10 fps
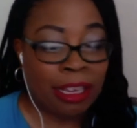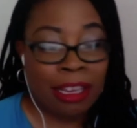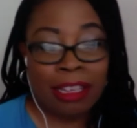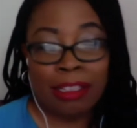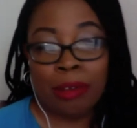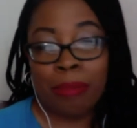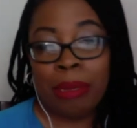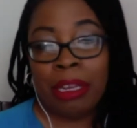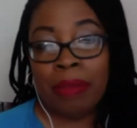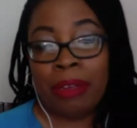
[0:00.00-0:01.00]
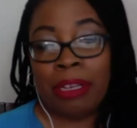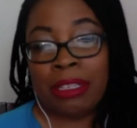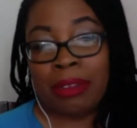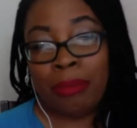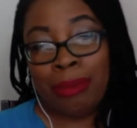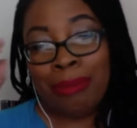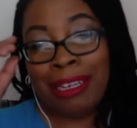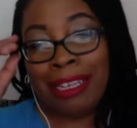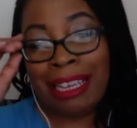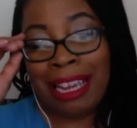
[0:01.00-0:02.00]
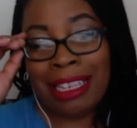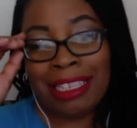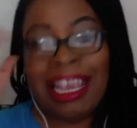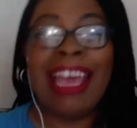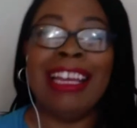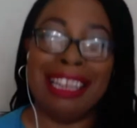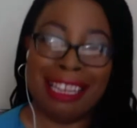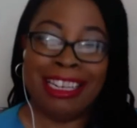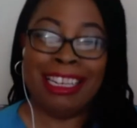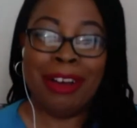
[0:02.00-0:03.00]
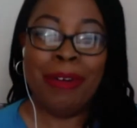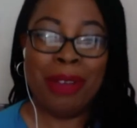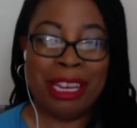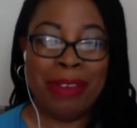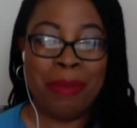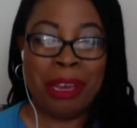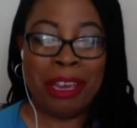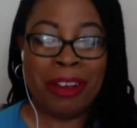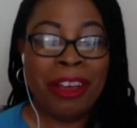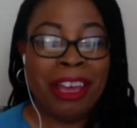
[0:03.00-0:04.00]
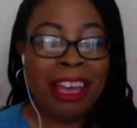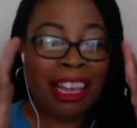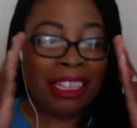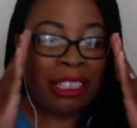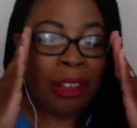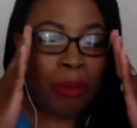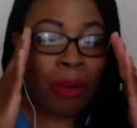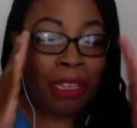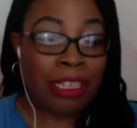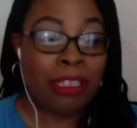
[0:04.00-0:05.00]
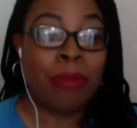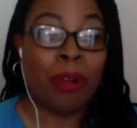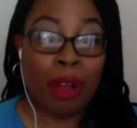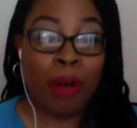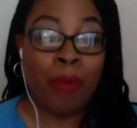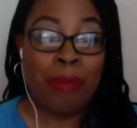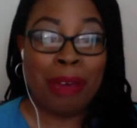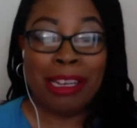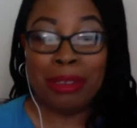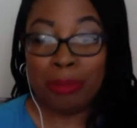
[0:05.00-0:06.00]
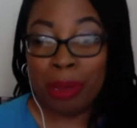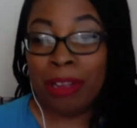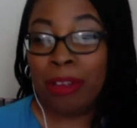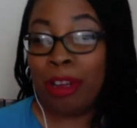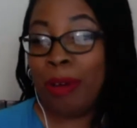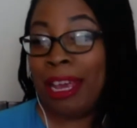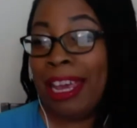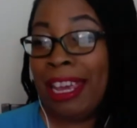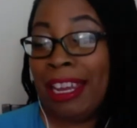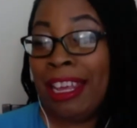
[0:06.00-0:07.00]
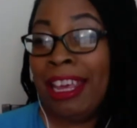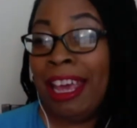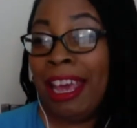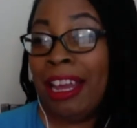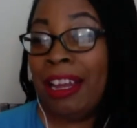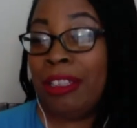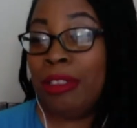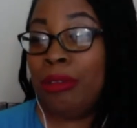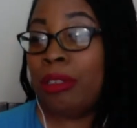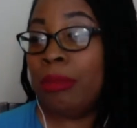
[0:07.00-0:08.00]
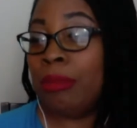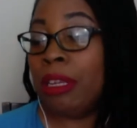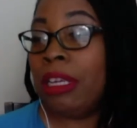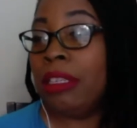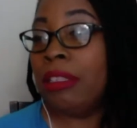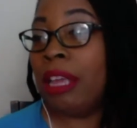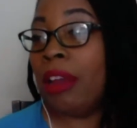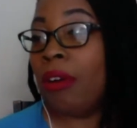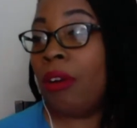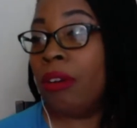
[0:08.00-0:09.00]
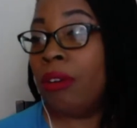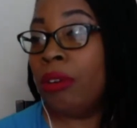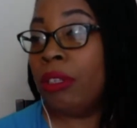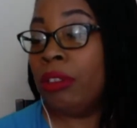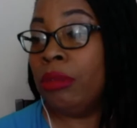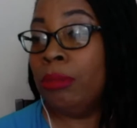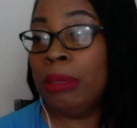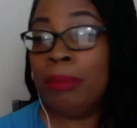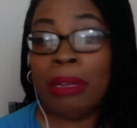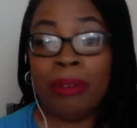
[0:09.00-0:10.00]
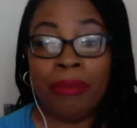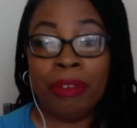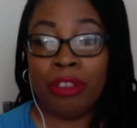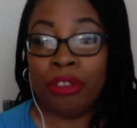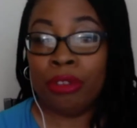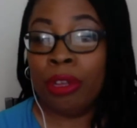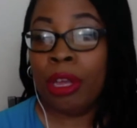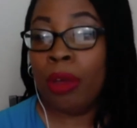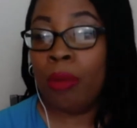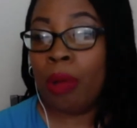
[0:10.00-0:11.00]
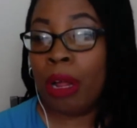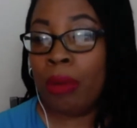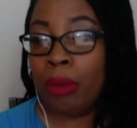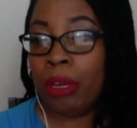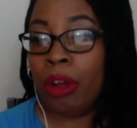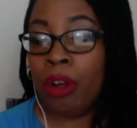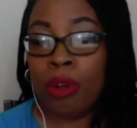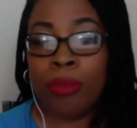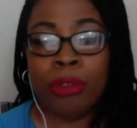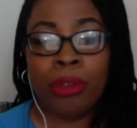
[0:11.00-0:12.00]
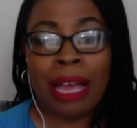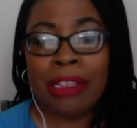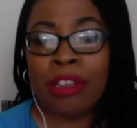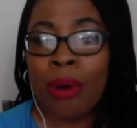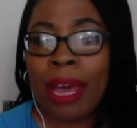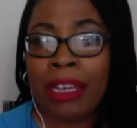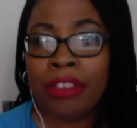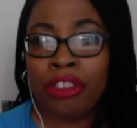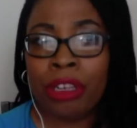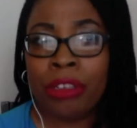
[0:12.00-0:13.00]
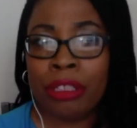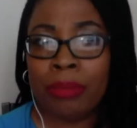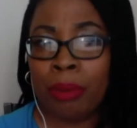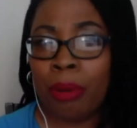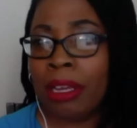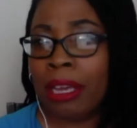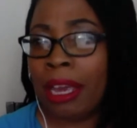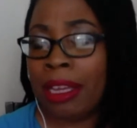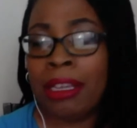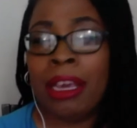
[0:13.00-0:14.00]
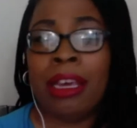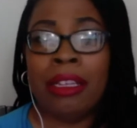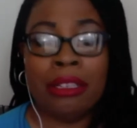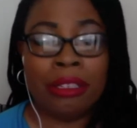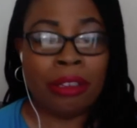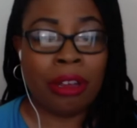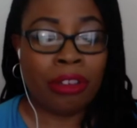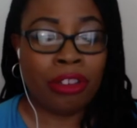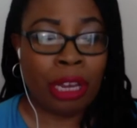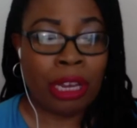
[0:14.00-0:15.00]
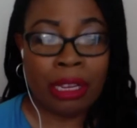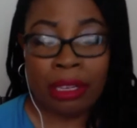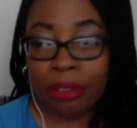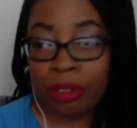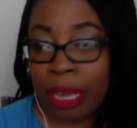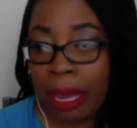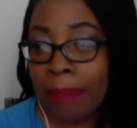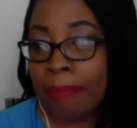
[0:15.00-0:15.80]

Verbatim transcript: And so many of us, we really can't technically go anywhere. And so, why, since we're home, we might as well go ahead and uh, do some things that are going to be beneficial while we are home. So, guys, go ahead and share this broadcast. This is our check in and chat.